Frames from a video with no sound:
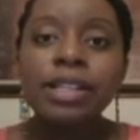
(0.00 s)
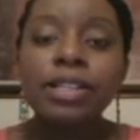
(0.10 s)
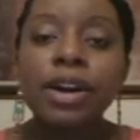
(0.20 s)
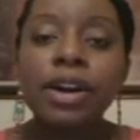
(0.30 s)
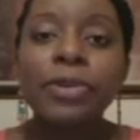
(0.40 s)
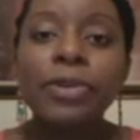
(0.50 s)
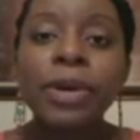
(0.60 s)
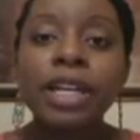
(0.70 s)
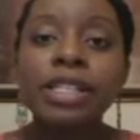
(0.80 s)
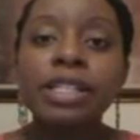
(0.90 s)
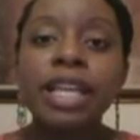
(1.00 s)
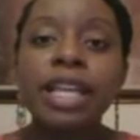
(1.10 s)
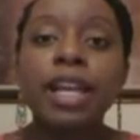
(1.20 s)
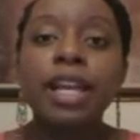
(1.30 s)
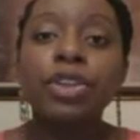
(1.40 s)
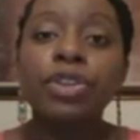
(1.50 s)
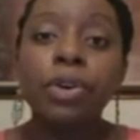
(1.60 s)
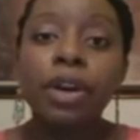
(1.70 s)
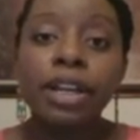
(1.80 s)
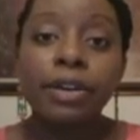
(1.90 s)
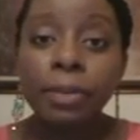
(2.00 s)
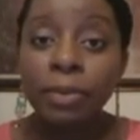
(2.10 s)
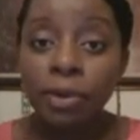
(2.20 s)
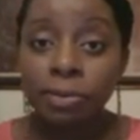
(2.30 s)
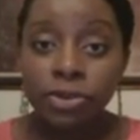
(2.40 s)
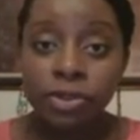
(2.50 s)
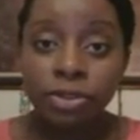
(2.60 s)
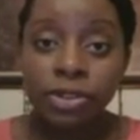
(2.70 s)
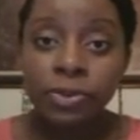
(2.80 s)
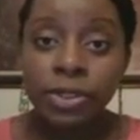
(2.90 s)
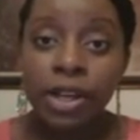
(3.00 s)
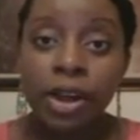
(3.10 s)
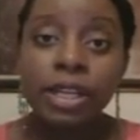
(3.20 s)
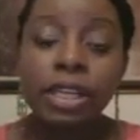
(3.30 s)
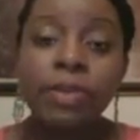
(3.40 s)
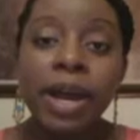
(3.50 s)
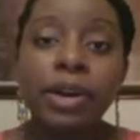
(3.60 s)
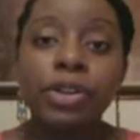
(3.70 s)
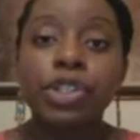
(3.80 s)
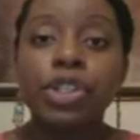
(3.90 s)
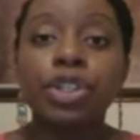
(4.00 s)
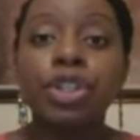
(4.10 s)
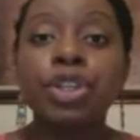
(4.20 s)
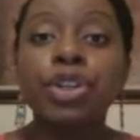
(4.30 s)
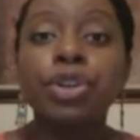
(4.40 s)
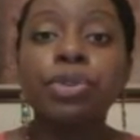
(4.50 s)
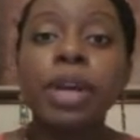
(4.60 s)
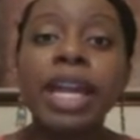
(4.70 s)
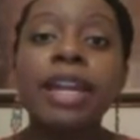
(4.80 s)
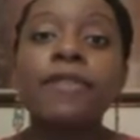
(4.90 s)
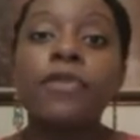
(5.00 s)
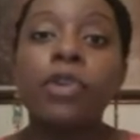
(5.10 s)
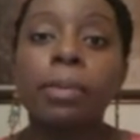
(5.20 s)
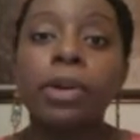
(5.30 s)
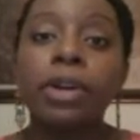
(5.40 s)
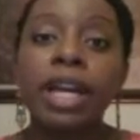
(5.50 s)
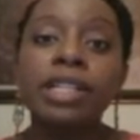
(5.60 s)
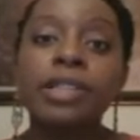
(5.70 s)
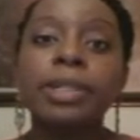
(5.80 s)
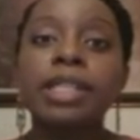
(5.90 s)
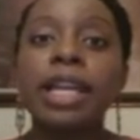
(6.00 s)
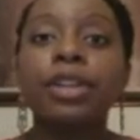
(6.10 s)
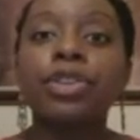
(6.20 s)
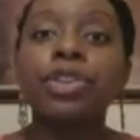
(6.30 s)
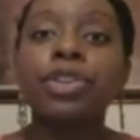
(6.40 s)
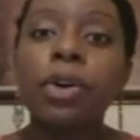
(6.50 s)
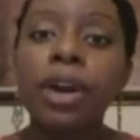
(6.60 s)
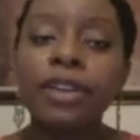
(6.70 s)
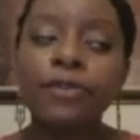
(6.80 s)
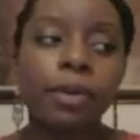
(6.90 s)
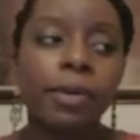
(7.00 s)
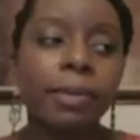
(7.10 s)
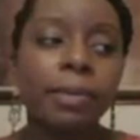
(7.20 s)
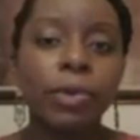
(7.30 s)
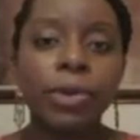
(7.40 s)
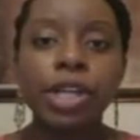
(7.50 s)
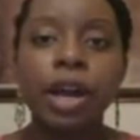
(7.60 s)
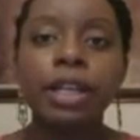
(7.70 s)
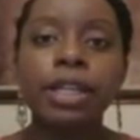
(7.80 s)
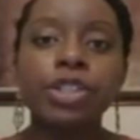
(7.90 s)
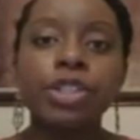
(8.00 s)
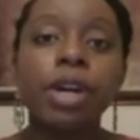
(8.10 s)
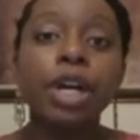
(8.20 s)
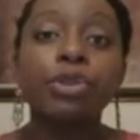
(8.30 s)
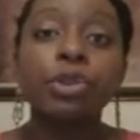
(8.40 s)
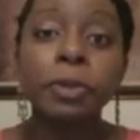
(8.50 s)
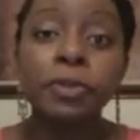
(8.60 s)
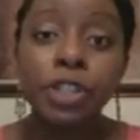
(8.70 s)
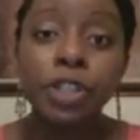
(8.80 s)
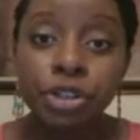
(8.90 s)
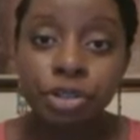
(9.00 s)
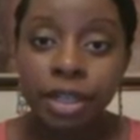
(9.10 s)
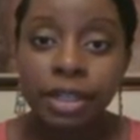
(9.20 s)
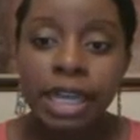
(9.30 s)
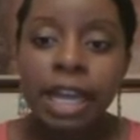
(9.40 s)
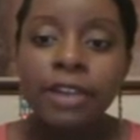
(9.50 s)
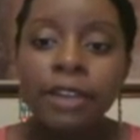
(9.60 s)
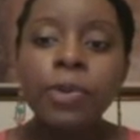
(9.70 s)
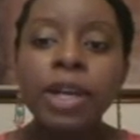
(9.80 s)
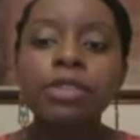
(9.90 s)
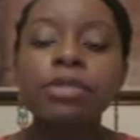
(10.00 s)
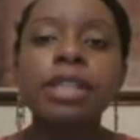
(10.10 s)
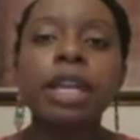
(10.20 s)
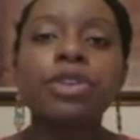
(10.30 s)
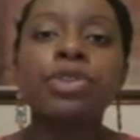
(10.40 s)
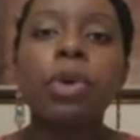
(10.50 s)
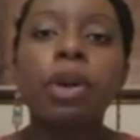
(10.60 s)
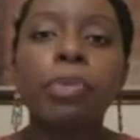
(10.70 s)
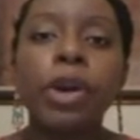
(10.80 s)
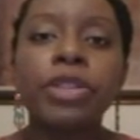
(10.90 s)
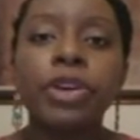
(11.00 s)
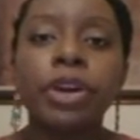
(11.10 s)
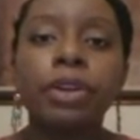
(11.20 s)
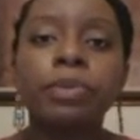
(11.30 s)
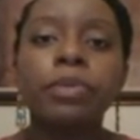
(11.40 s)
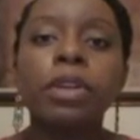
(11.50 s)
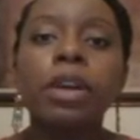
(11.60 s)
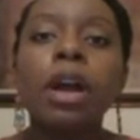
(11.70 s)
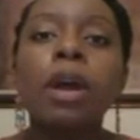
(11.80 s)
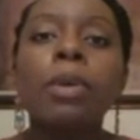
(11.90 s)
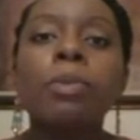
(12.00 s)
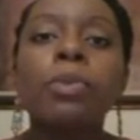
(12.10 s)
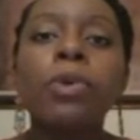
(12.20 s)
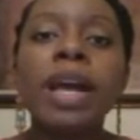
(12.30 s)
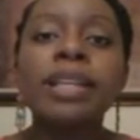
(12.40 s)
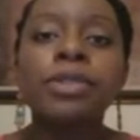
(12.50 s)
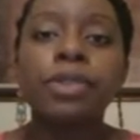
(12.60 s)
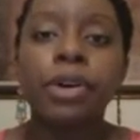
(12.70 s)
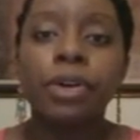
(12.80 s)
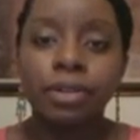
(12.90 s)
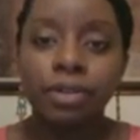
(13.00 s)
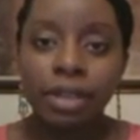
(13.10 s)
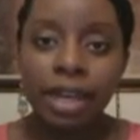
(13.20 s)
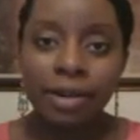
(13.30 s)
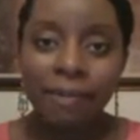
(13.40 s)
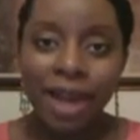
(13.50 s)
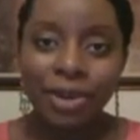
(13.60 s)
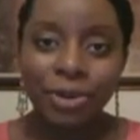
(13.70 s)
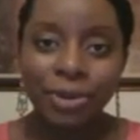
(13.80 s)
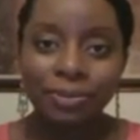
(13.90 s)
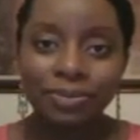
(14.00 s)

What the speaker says: So if we wanted to say your, now remember, vosotros, we're talking about you informal, okay? So we're saying your informal. Maybe we're talking to a group of children. We wanted to say your brother, vuestro hermano.